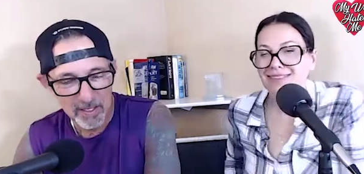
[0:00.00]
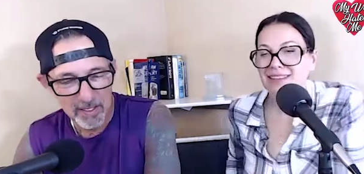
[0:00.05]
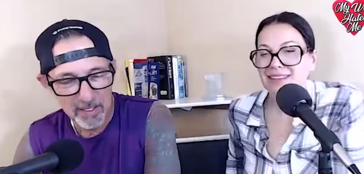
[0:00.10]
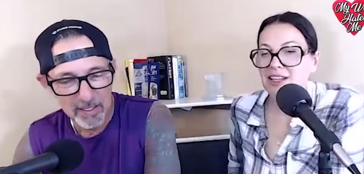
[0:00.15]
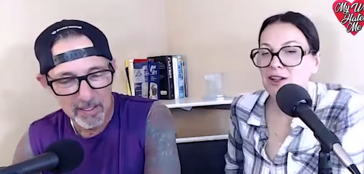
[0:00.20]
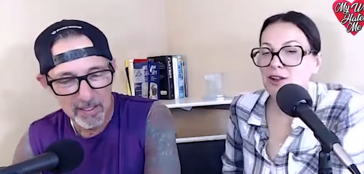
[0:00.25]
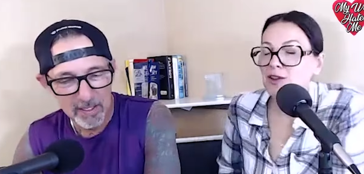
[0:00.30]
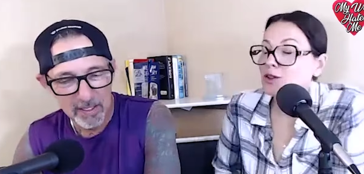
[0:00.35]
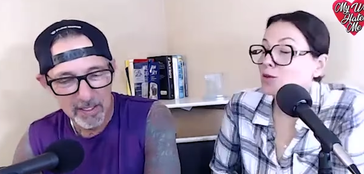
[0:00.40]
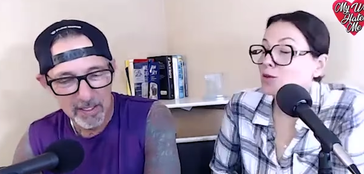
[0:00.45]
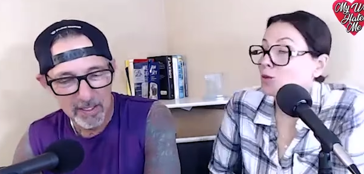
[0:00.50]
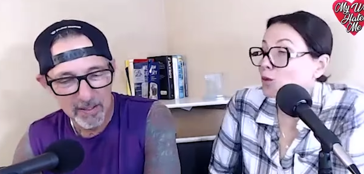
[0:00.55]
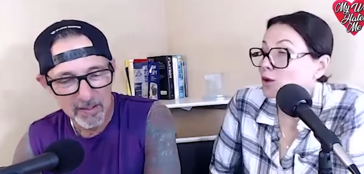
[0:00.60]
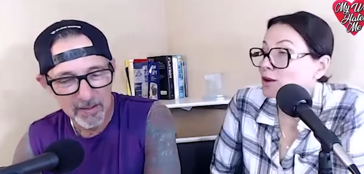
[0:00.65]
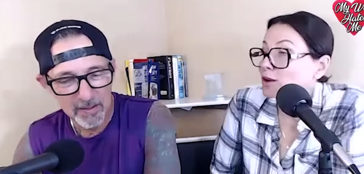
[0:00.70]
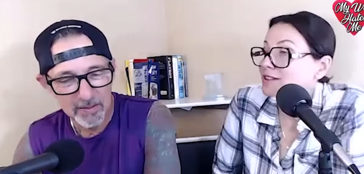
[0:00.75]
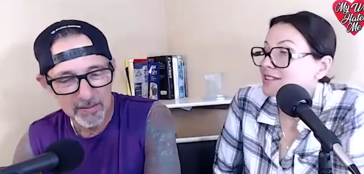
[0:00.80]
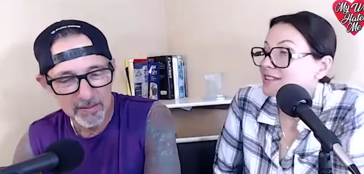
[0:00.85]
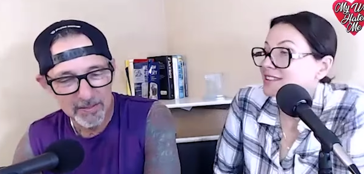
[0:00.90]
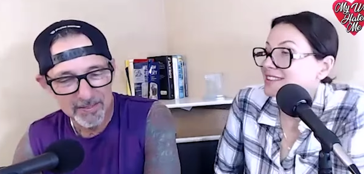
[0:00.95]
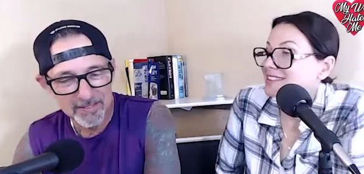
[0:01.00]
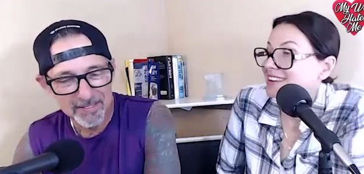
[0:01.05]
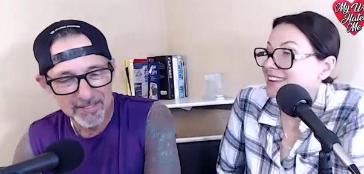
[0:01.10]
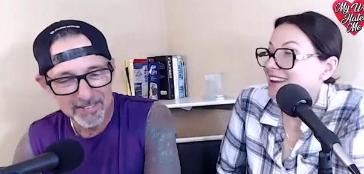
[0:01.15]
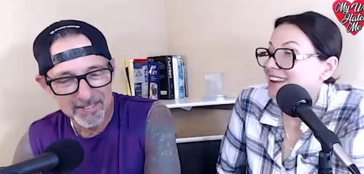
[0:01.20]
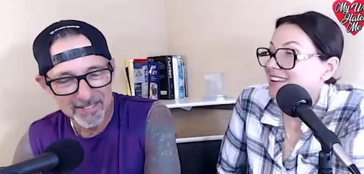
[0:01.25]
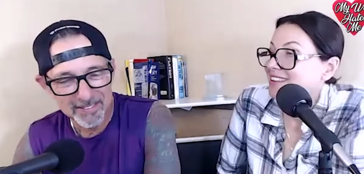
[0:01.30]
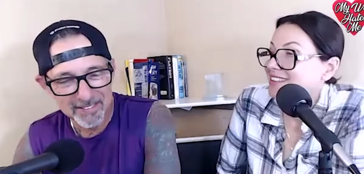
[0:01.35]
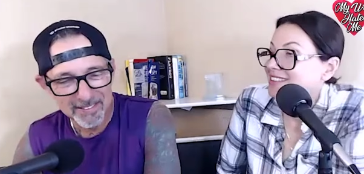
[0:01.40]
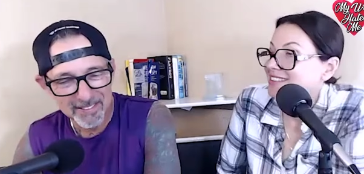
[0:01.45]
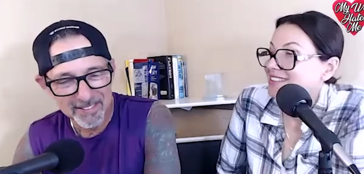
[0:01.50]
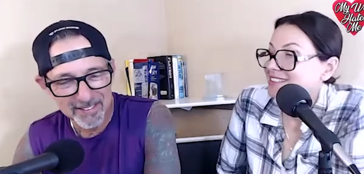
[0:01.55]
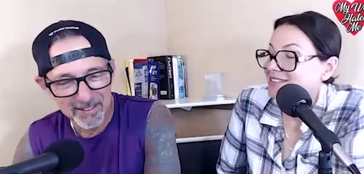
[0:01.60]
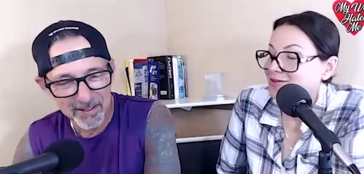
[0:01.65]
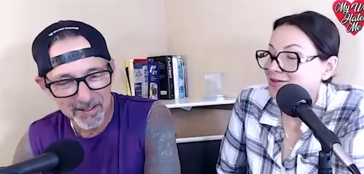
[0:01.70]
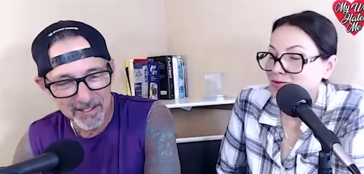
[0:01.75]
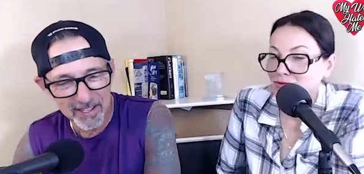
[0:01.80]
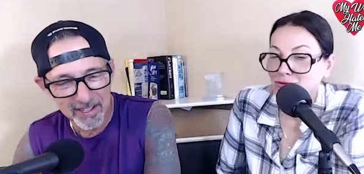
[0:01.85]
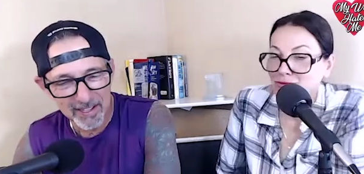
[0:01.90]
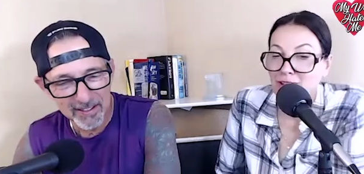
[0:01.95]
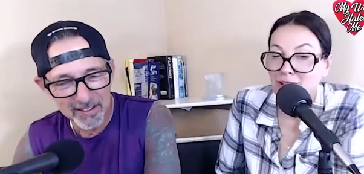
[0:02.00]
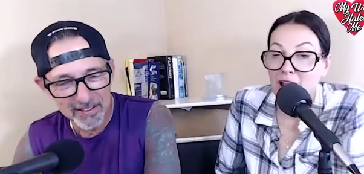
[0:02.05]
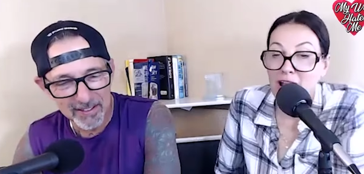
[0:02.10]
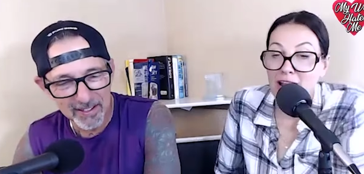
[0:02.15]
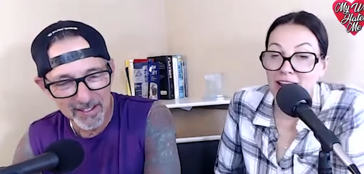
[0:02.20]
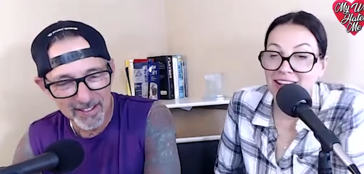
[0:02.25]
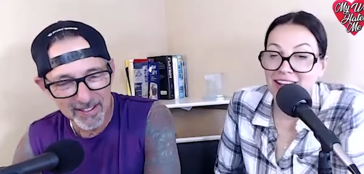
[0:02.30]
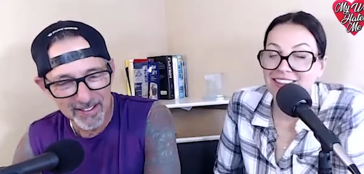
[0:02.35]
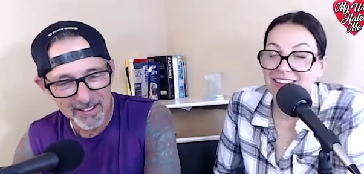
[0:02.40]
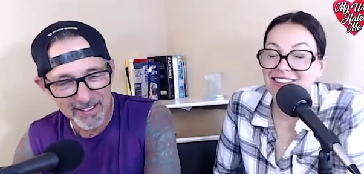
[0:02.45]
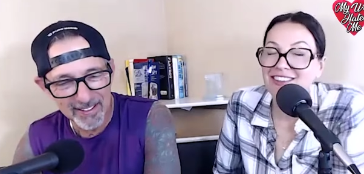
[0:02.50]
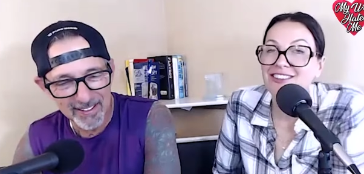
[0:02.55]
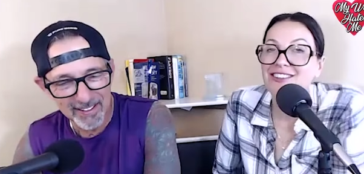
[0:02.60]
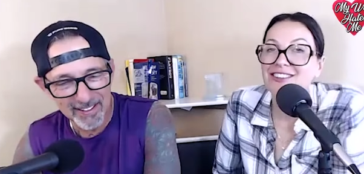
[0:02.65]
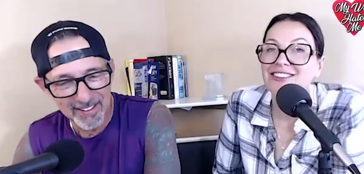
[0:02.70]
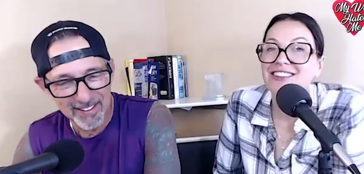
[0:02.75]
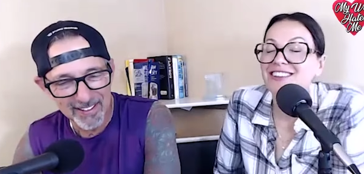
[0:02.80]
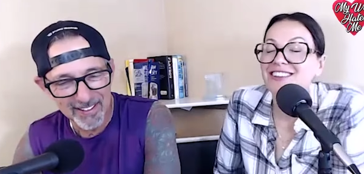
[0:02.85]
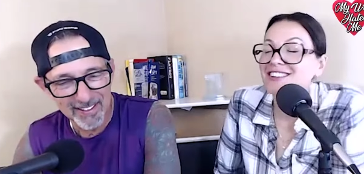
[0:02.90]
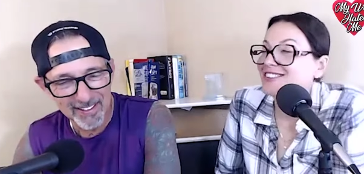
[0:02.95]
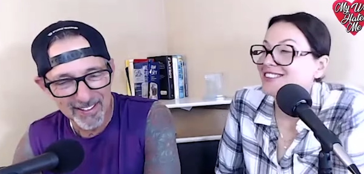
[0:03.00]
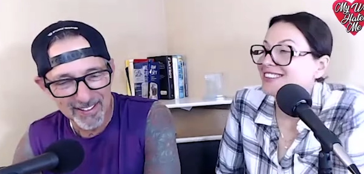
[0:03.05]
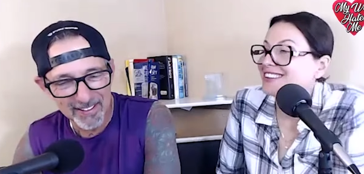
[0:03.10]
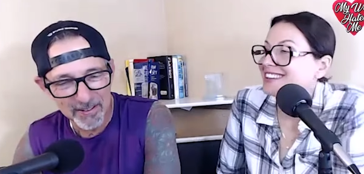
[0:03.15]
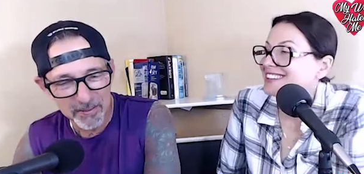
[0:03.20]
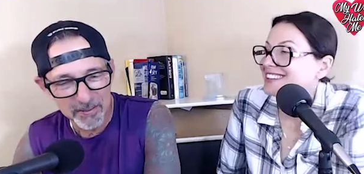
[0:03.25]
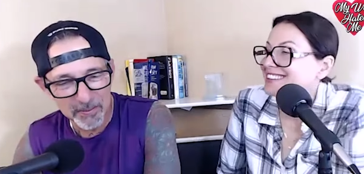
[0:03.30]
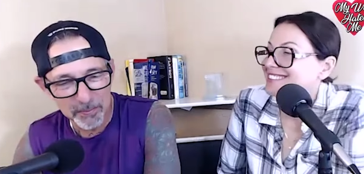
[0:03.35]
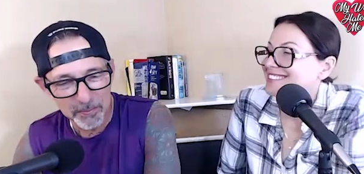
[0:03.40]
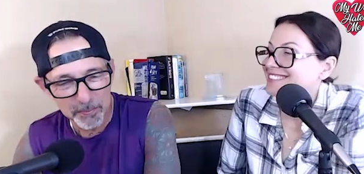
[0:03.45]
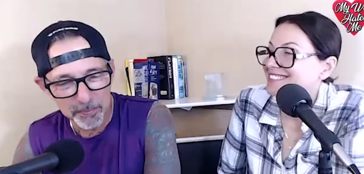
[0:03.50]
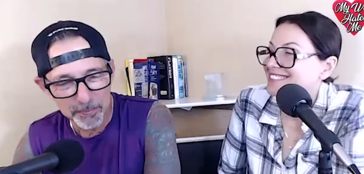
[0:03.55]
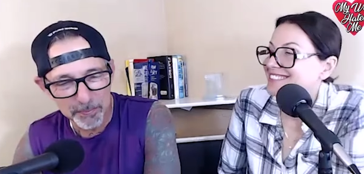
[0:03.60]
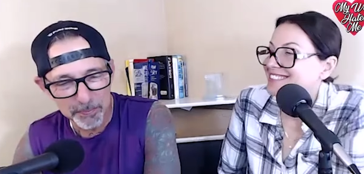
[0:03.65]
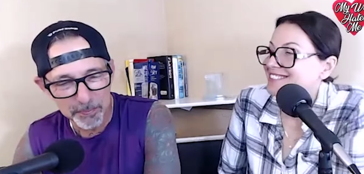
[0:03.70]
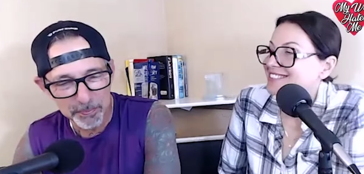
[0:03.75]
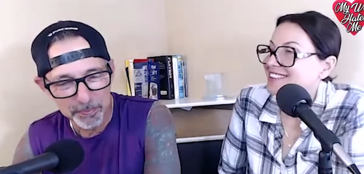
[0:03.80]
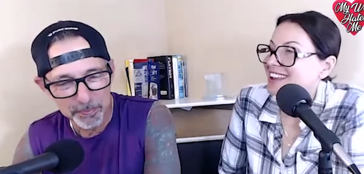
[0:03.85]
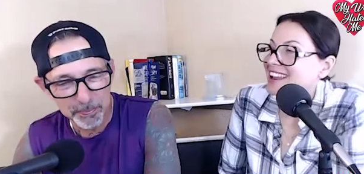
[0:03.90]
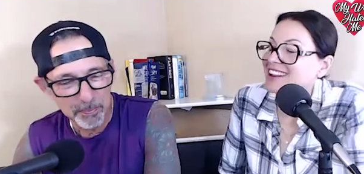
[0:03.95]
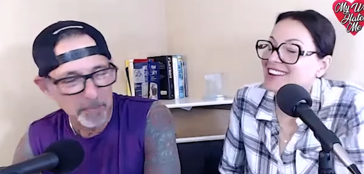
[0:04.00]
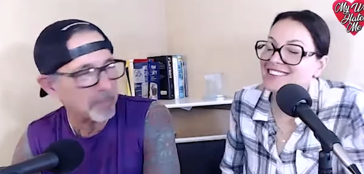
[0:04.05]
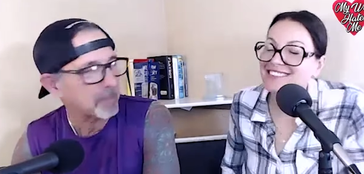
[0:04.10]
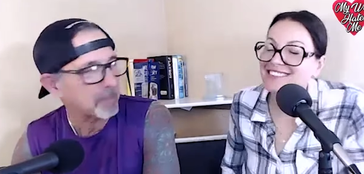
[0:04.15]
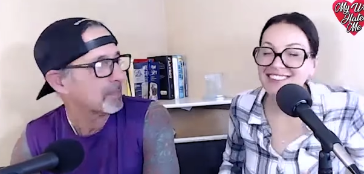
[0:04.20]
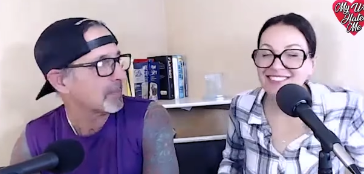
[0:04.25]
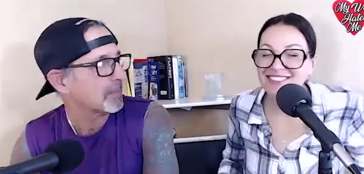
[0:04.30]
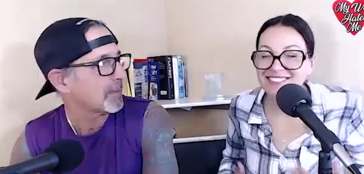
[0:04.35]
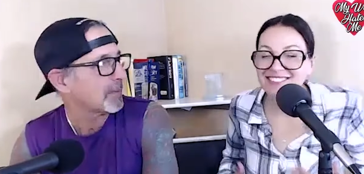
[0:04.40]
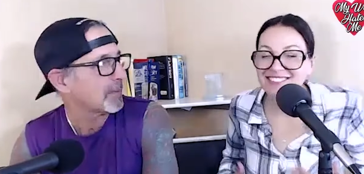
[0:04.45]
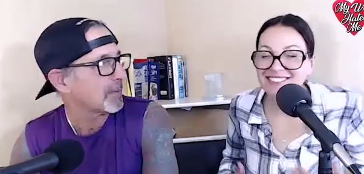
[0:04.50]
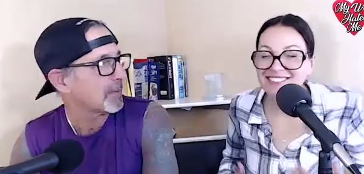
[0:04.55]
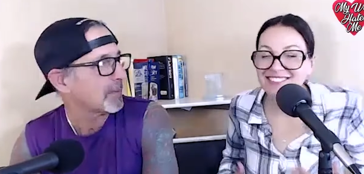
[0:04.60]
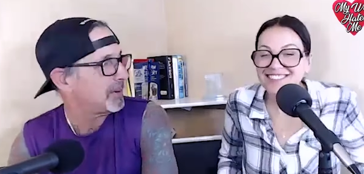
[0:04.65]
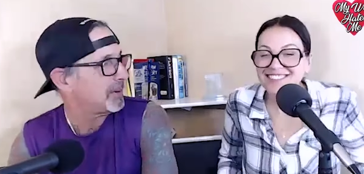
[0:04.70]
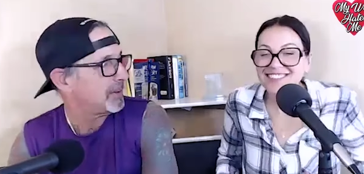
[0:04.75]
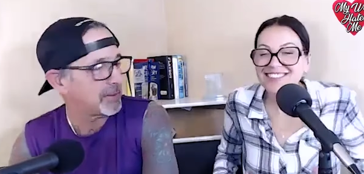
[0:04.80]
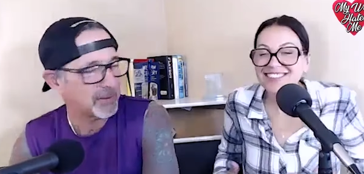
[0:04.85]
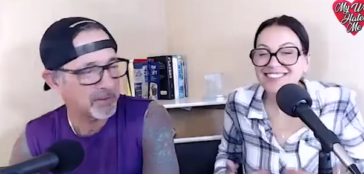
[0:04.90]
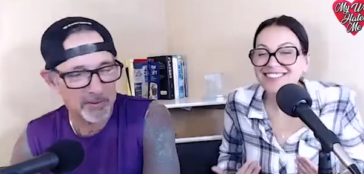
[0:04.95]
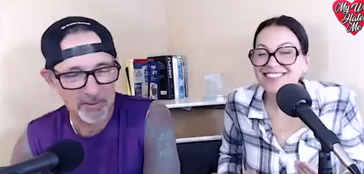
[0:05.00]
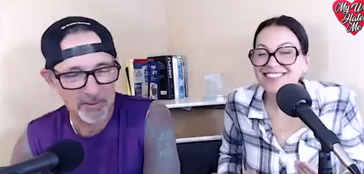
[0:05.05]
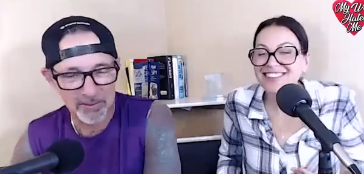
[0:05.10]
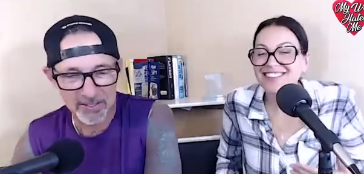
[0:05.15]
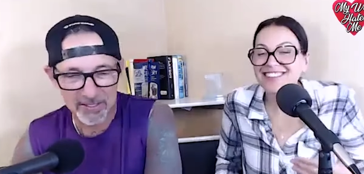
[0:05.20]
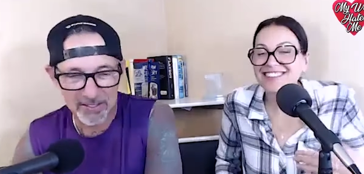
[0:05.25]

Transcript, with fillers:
Speaker 1: You're the worst at titles. Yeah. I, it, you're, you know what it is? You take yourself so seriously